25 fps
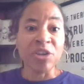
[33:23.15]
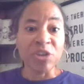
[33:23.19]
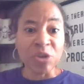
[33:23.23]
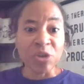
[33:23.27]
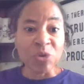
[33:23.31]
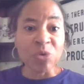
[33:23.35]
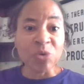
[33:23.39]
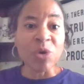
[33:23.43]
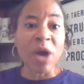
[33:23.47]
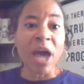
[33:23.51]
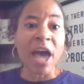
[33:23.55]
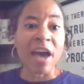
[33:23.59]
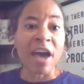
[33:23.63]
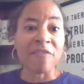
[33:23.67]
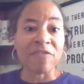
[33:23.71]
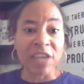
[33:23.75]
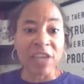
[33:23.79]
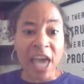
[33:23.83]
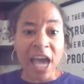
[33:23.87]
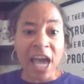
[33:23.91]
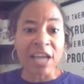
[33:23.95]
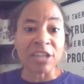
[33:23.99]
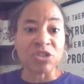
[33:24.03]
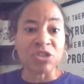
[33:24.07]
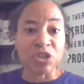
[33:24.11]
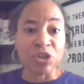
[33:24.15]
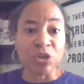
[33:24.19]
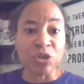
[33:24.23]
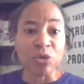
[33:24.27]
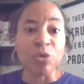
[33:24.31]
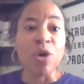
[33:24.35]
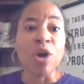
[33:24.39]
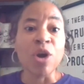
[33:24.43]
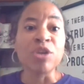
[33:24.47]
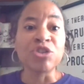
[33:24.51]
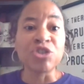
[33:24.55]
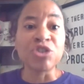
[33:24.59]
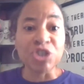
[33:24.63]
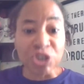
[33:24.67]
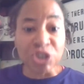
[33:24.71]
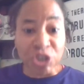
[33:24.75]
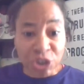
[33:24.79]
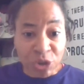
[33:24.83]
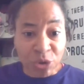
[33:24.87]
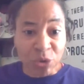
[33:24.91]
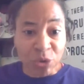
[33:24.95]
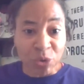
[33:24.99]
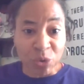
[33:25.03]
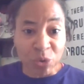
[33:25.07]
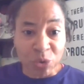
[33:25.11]
You have got to
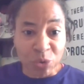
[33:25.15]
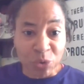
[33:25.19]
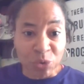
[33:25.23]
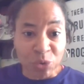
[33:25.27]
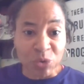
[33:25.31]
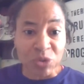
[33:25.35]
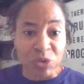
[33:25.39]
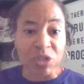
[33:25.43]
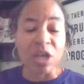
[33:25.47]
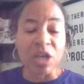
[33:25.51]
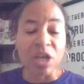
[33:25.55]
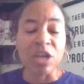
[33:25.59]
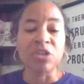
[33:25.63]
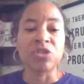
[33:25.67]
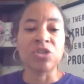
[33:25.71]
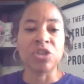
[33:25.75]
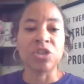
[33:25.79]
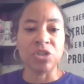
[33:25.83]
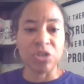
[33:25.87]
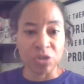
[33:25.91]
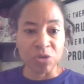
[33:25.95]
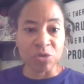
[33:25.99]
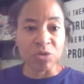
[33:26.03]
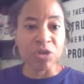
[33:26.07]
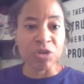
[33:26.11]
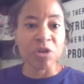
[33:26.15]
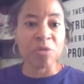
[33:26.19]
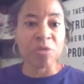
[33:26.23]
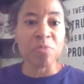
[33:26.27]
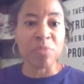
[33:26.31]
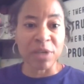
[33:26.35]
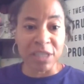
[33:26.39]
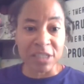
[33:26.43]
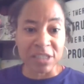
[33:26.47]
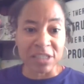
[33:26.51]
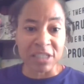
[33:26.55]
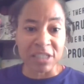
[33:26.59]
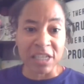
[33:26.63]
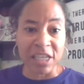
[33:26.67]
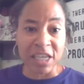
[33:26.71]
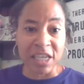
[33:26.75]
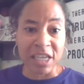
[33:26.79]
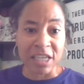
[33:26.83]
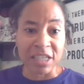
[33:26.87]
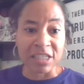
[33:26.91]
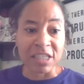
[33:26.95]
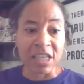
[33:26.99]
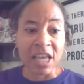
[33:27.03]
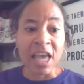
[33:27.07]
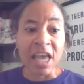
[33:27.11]
choose to do your
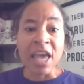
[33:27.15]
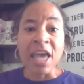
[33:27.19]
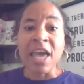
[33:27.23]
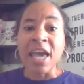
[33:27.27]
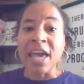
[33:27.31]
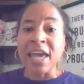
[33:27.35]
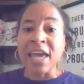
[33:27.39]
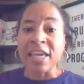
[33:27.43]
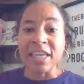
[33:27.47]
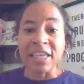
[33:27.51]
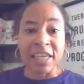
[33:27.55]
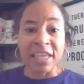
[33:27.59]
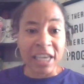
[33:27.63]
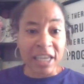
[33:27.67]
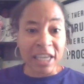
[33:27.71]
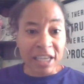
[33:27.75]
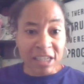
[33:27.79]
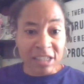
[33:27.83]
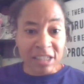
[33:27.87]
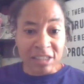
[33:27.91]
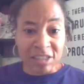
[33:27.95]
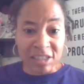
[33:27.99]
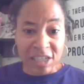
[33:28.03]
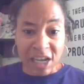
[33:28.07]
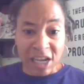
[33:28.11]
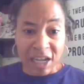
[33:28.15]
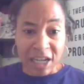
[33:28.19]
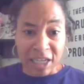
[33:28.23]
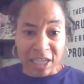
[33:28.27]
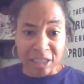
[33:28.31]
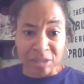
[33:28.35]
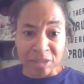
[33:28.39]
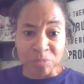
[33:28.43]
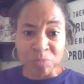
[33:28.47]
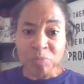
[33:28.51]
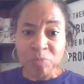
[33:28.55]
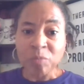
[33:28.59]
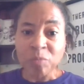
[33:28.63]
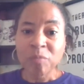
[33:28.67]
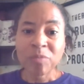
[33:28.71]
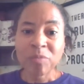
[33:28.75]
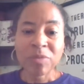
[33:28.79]
business, get it done,